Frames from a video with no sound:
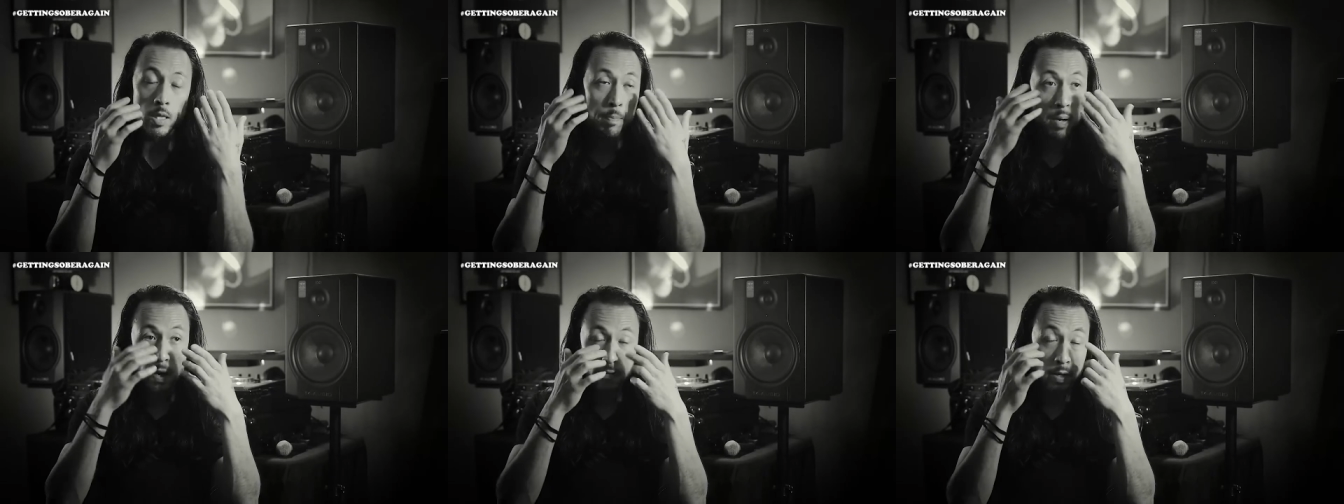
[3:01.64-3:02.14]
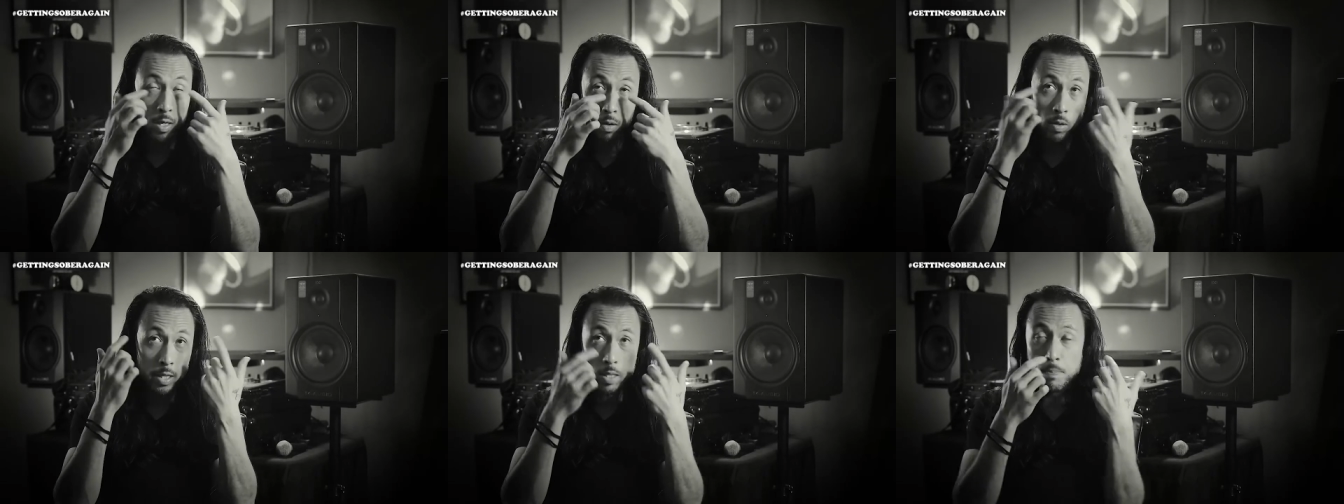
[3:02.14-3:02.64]
and the puff, you
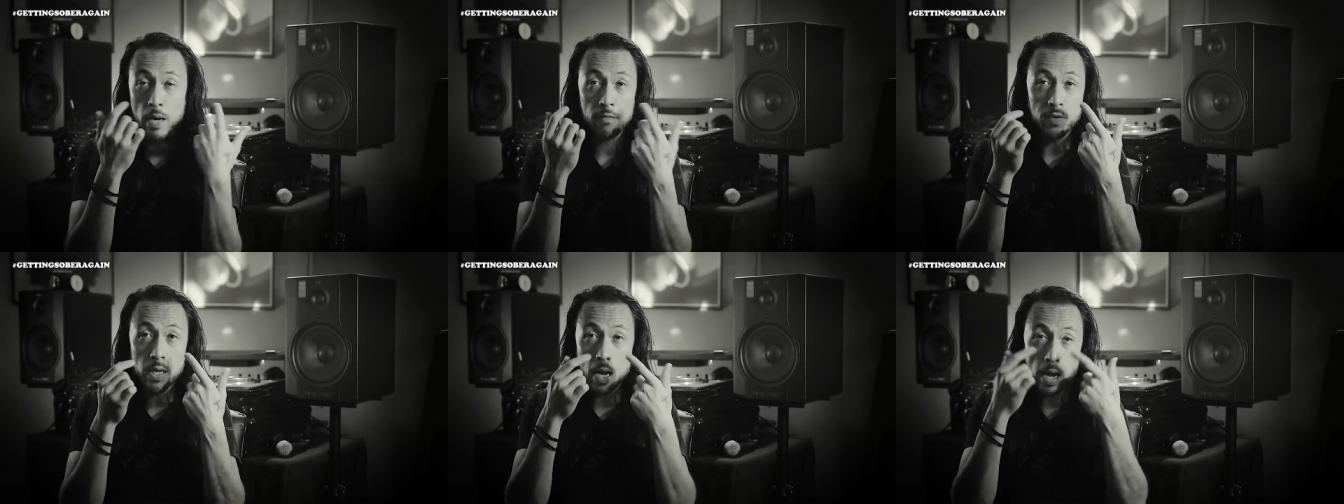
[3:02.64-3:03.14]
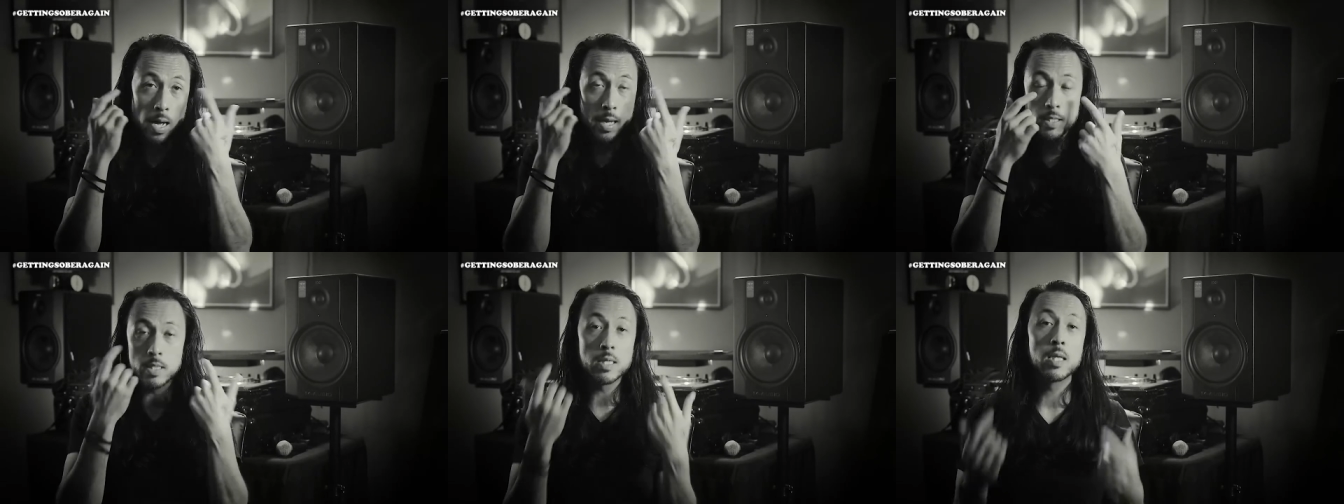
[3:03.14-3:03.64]
know, like the puffy
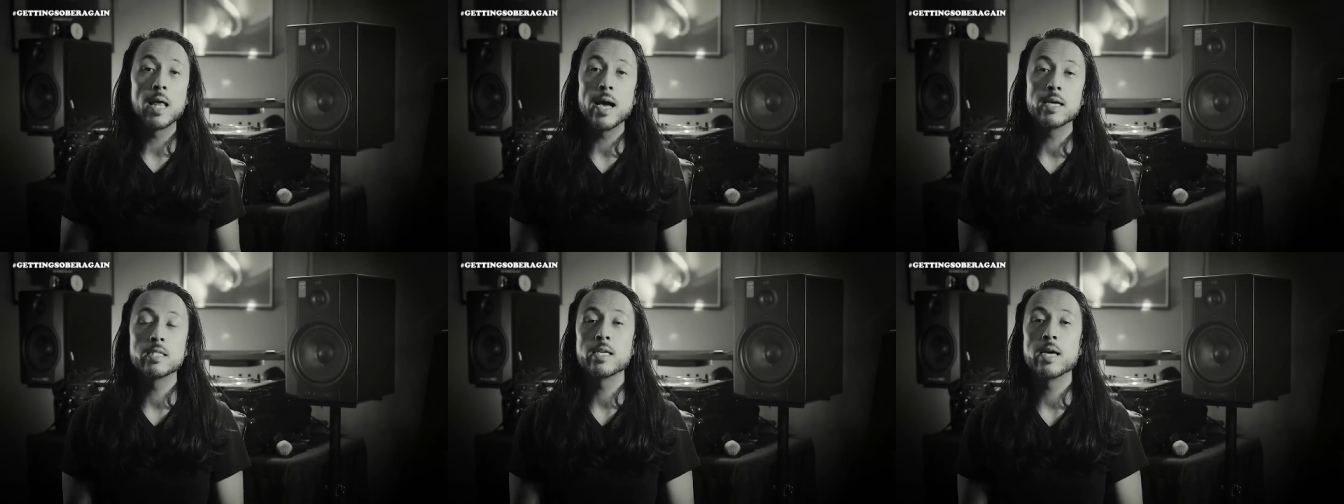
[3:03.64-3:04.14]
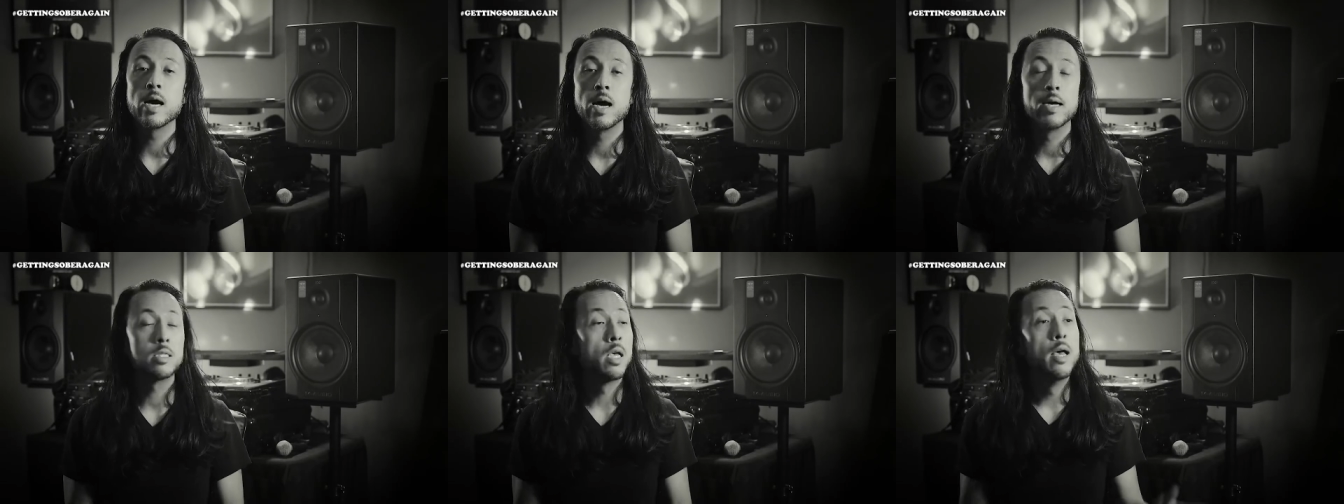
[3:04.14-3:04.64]
eyes and the glassy
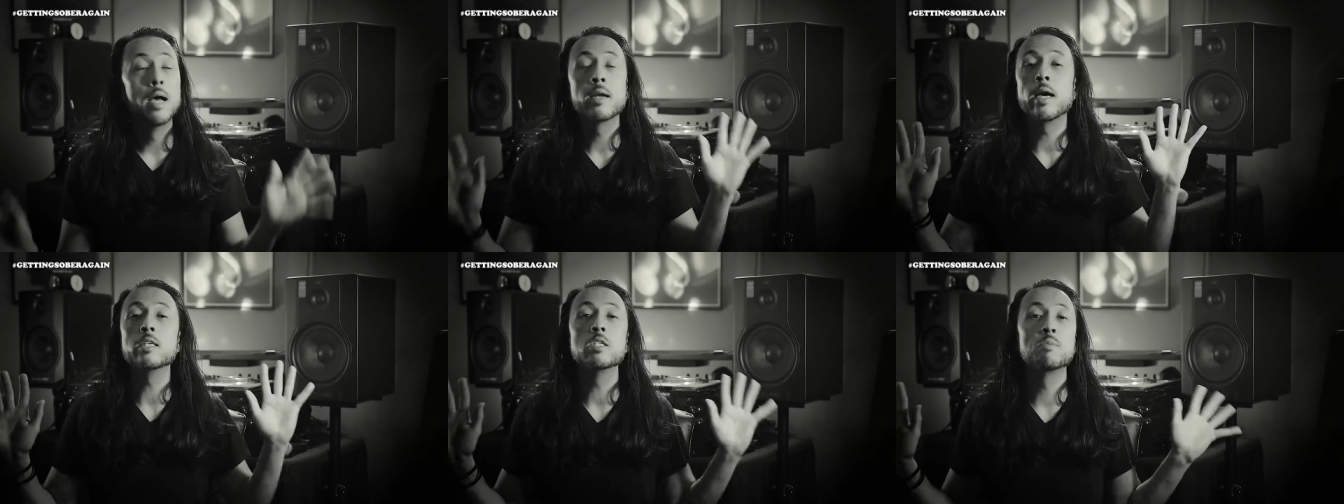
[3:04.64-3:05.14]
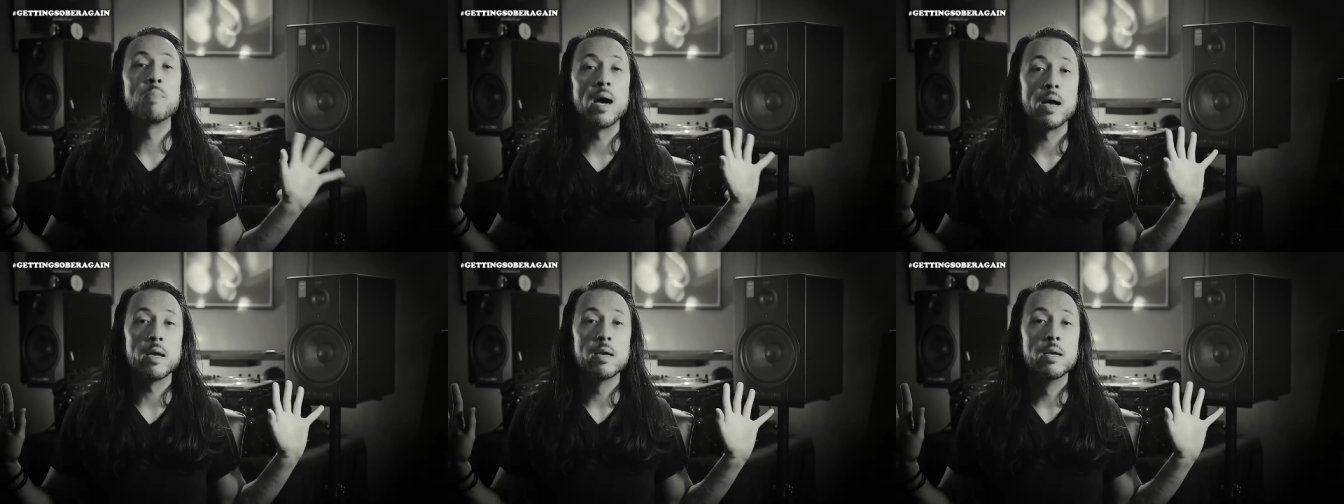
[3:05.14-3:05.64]
eyes, nice as
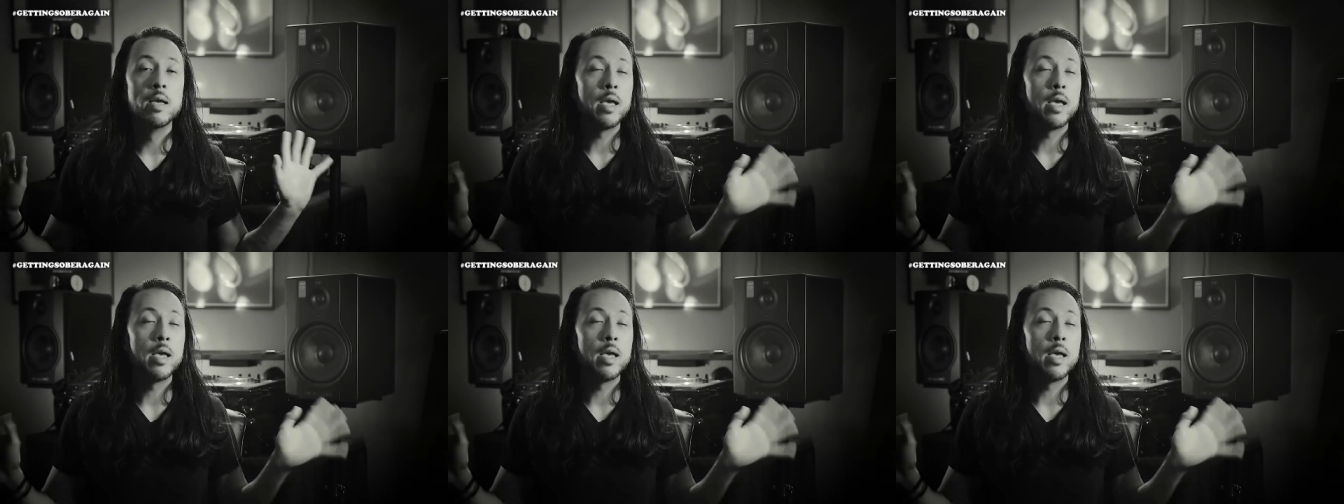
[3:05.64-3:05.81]
pie.